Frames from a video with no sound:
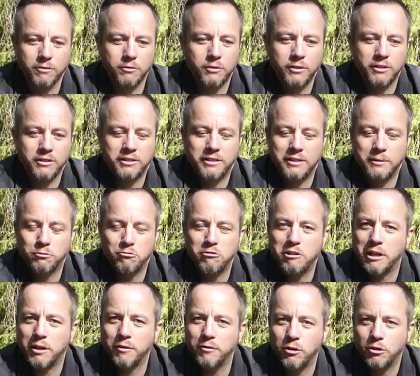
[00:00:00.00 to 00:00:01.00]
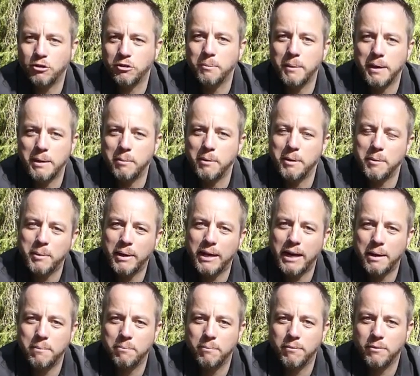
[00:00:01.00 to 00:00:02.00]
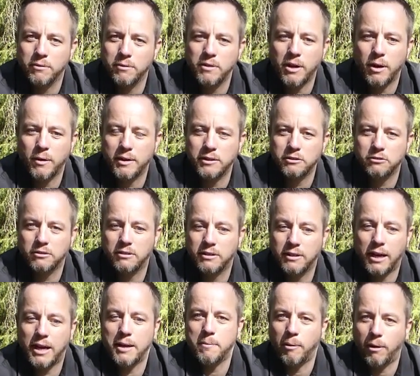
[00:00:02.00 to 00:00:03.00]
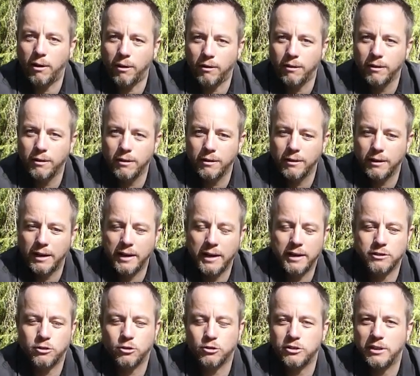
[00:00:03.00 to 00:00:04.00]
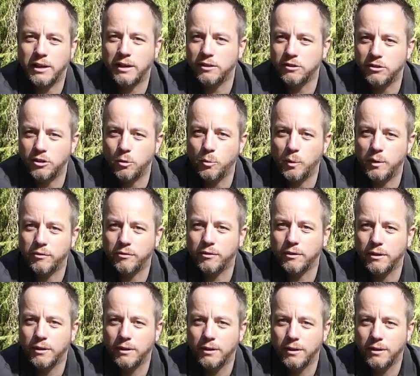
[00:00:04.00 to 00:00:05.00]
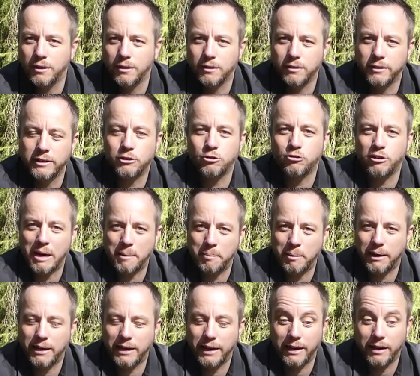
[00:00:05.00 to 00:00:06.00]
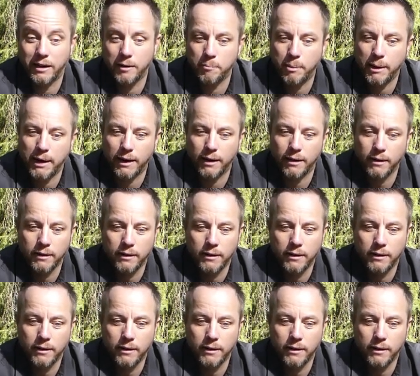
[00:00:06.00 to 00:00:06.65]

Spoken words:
this seems really confusing to me, but it became known as K-Bar, and that's got something to do with this trapper killing a bear.